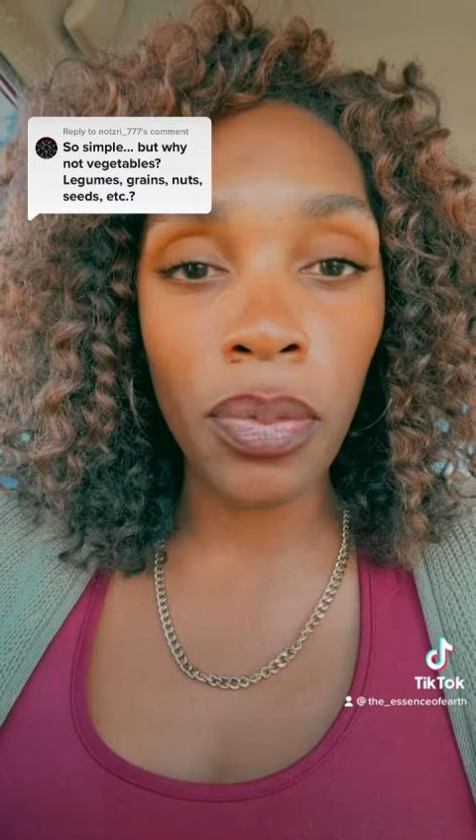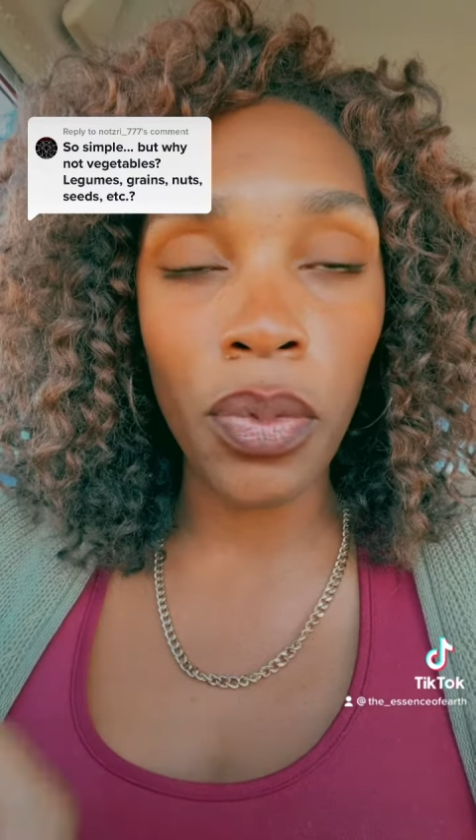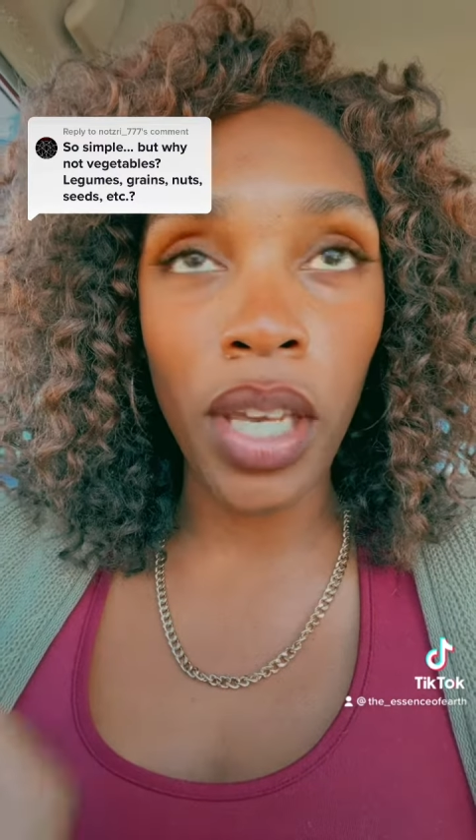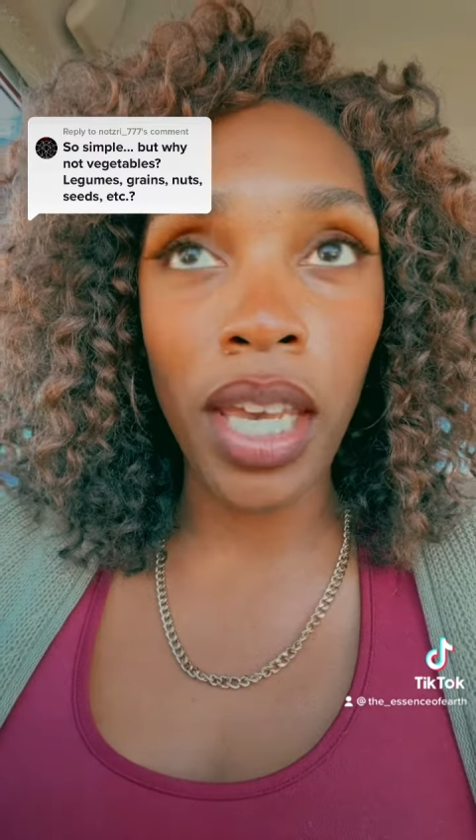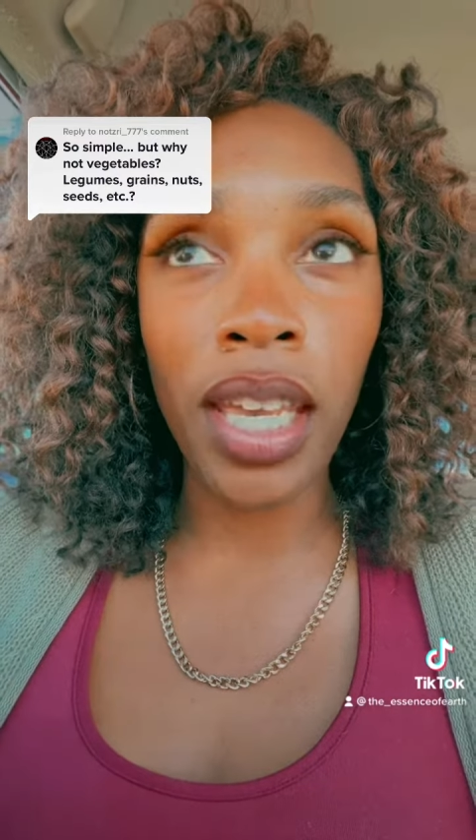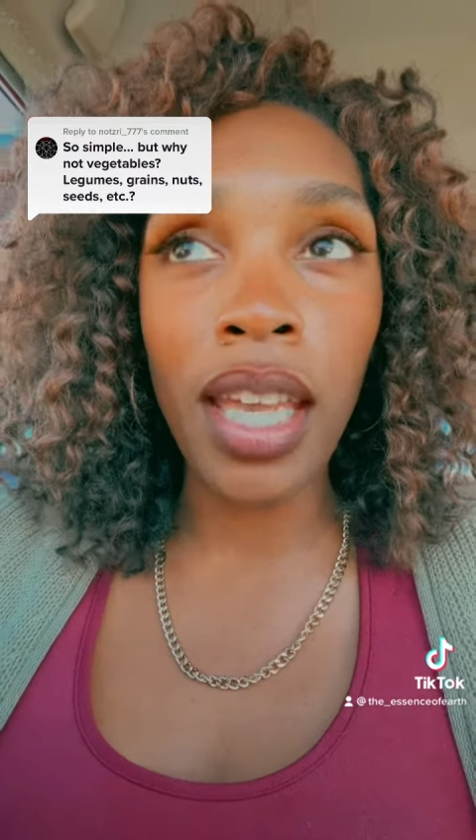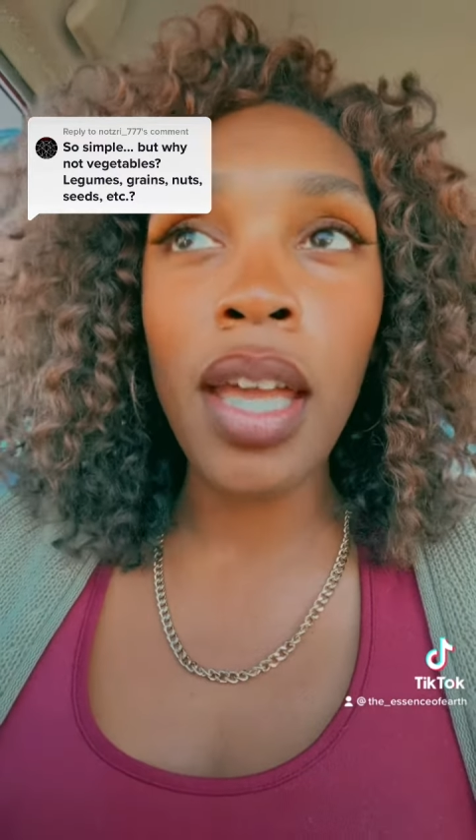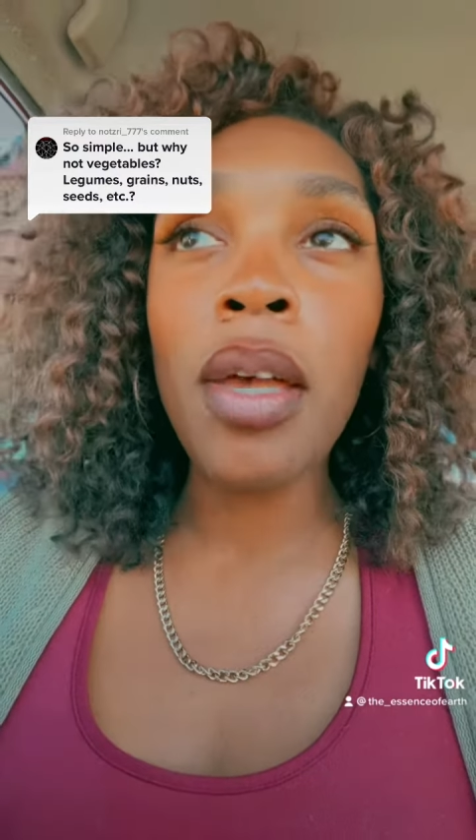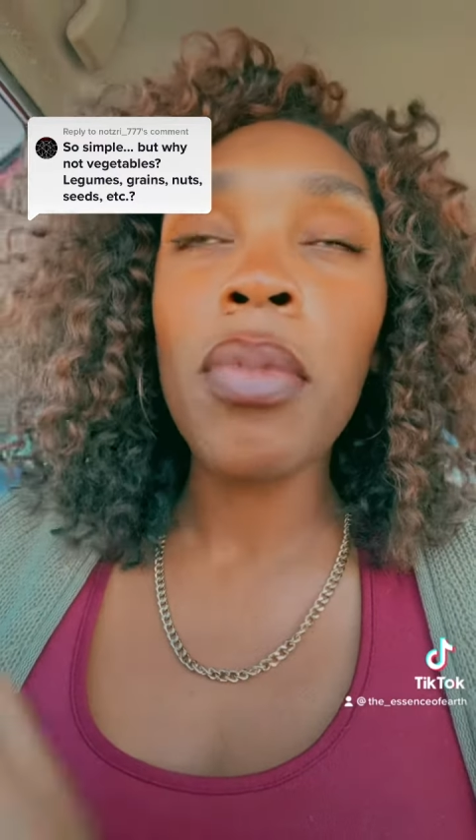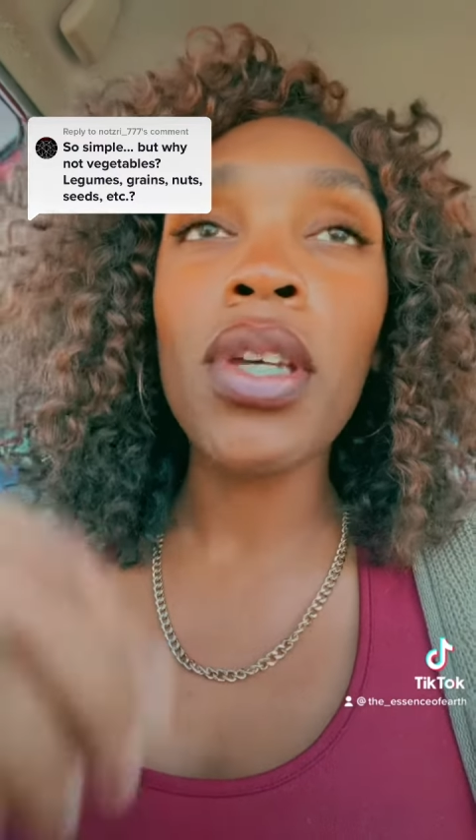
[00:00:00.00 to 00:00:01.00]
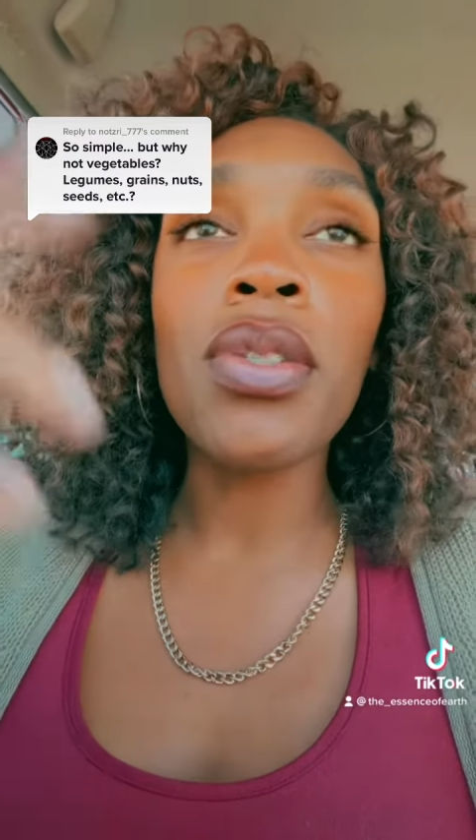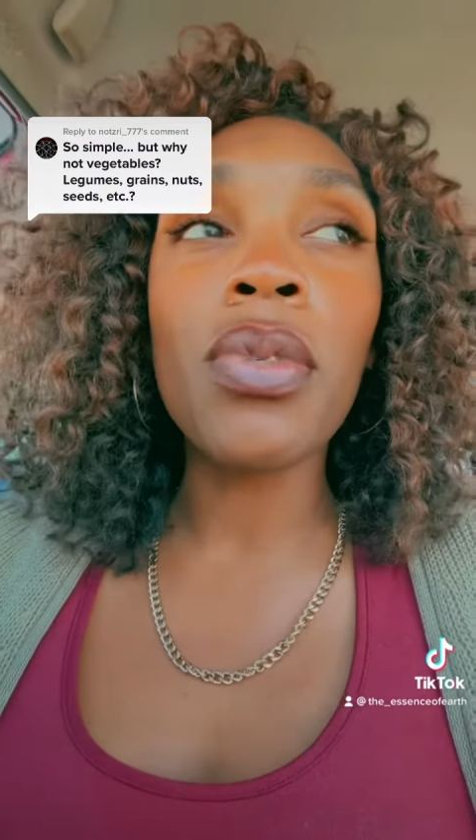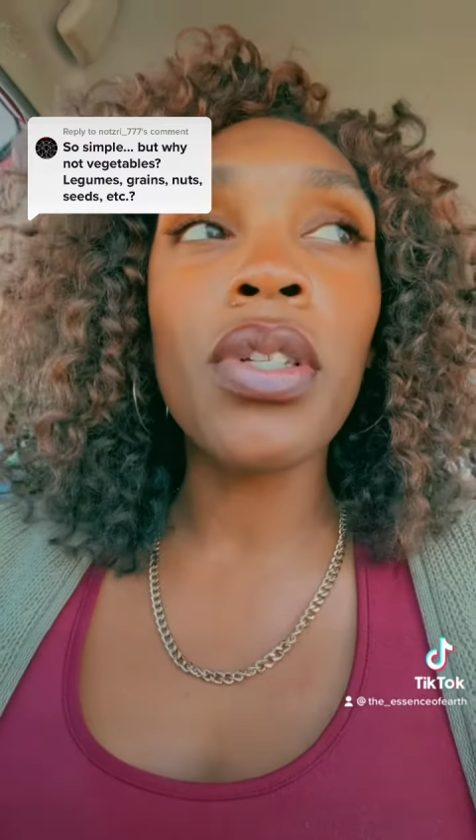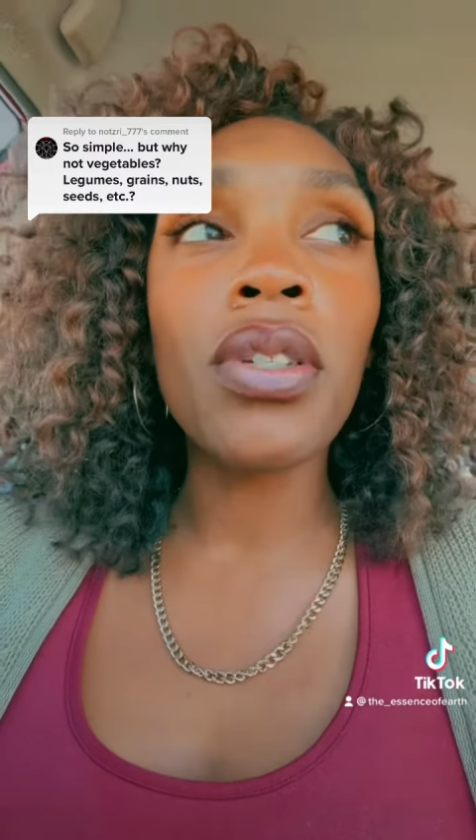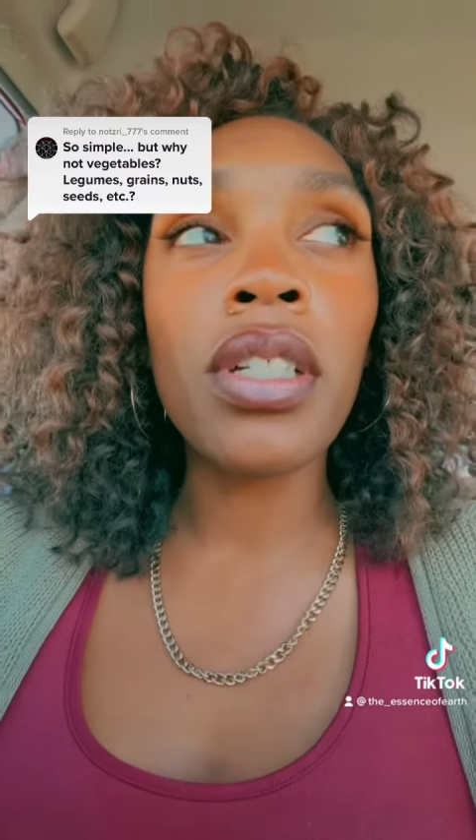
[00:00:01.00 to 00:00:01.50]
Okay, because
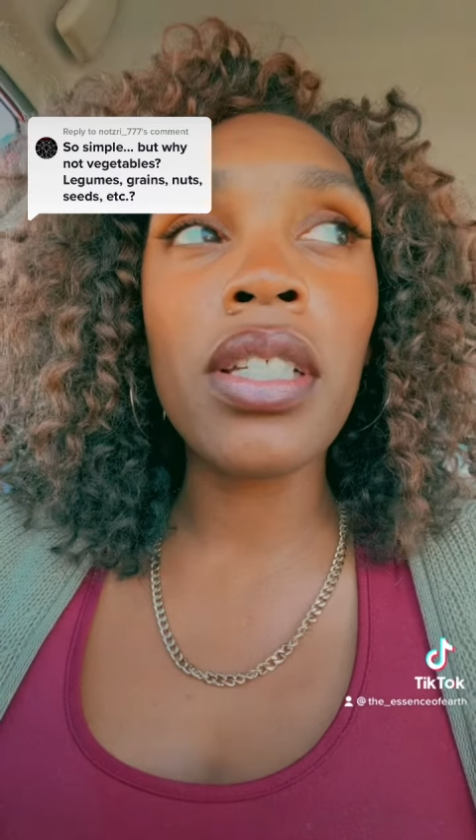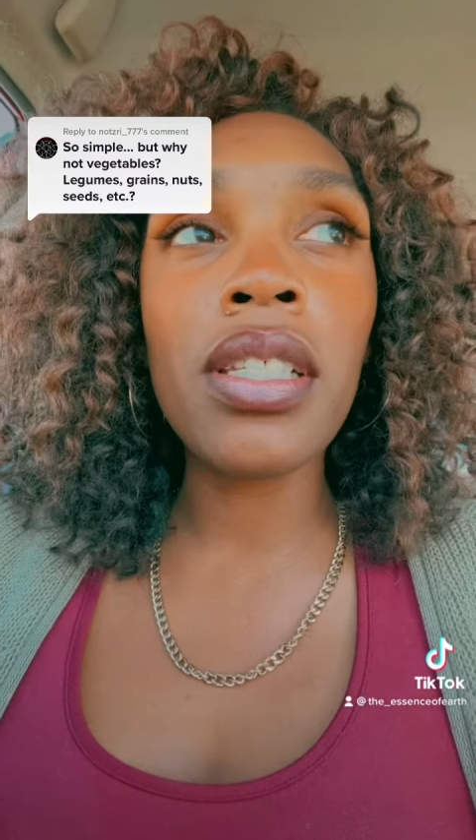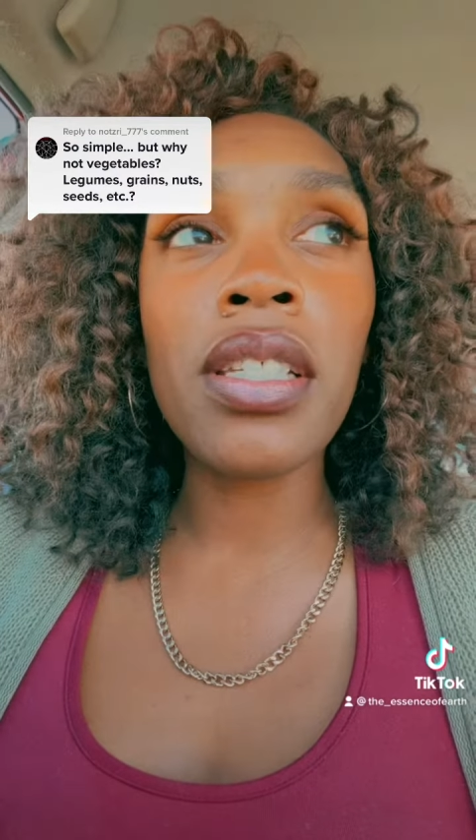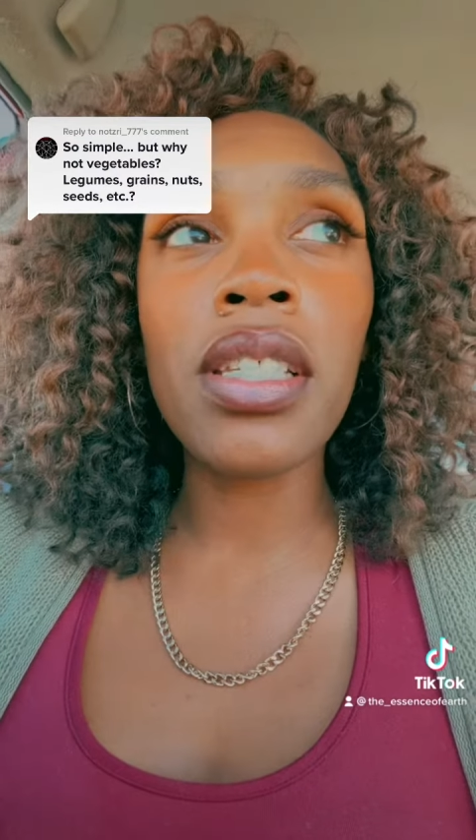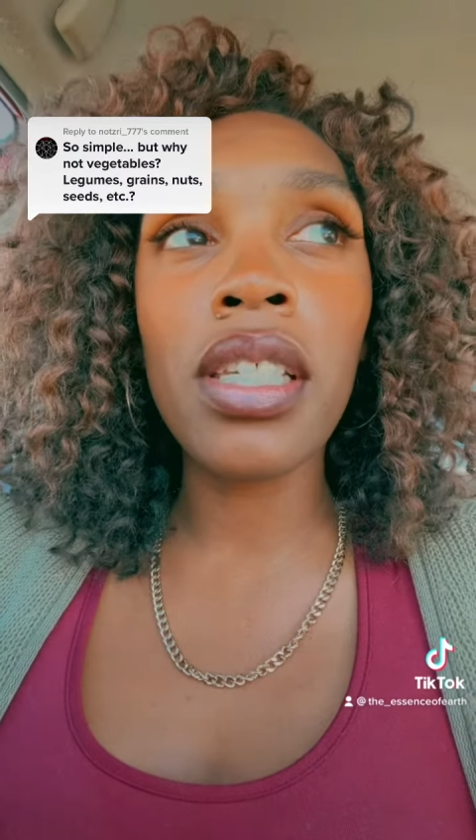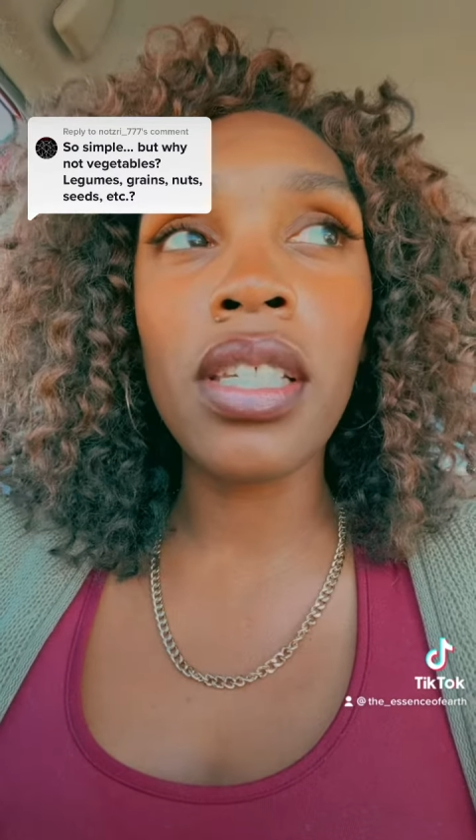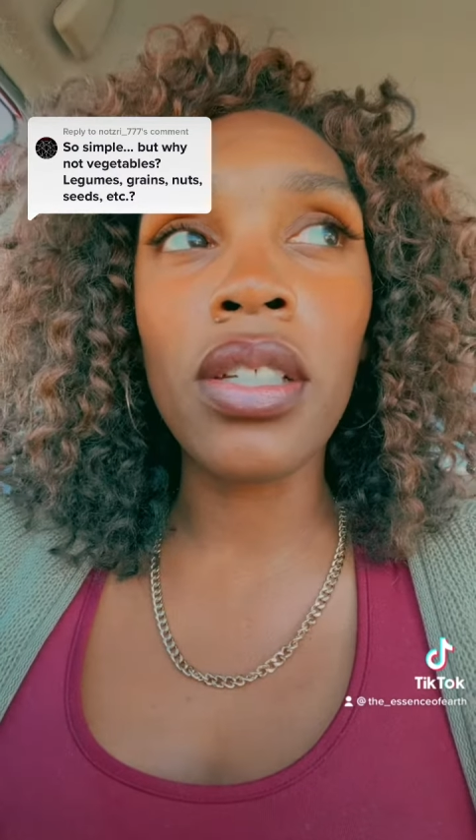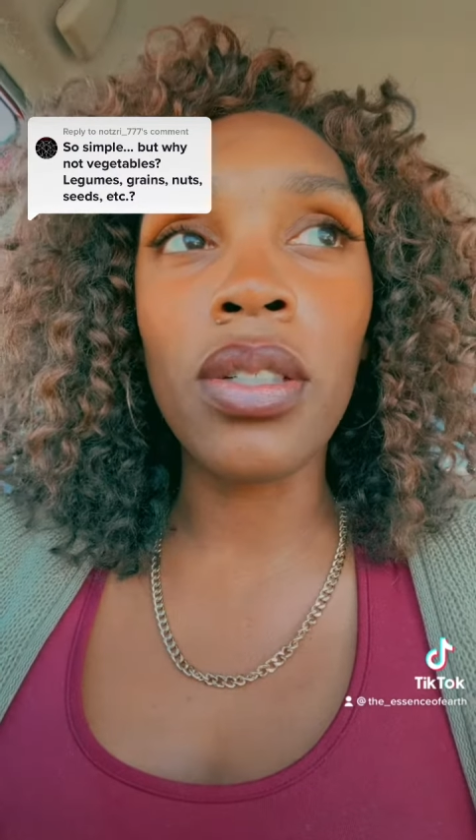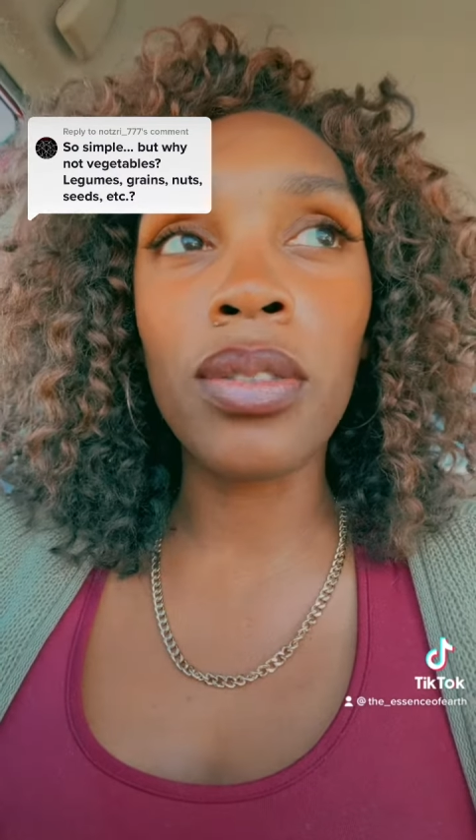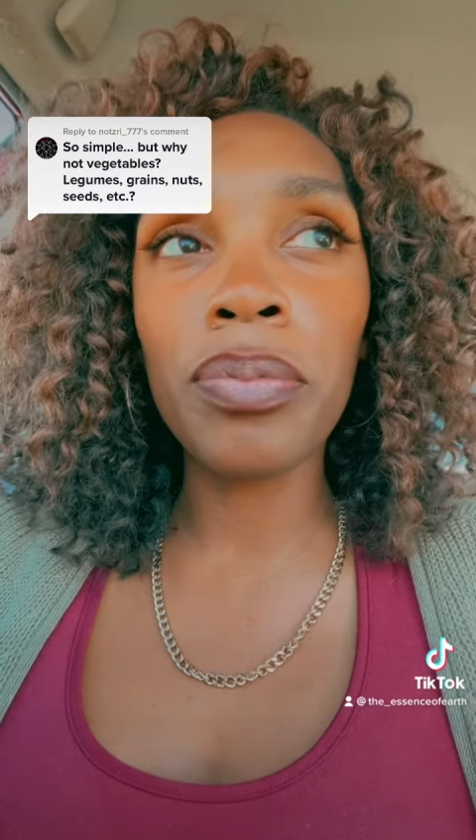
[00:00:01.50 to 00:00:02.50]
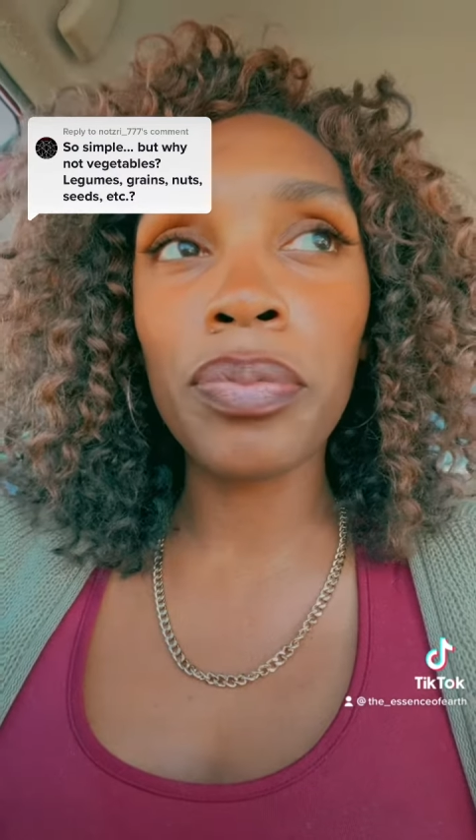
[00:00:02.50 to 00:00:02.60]
when you're cleansing to heal,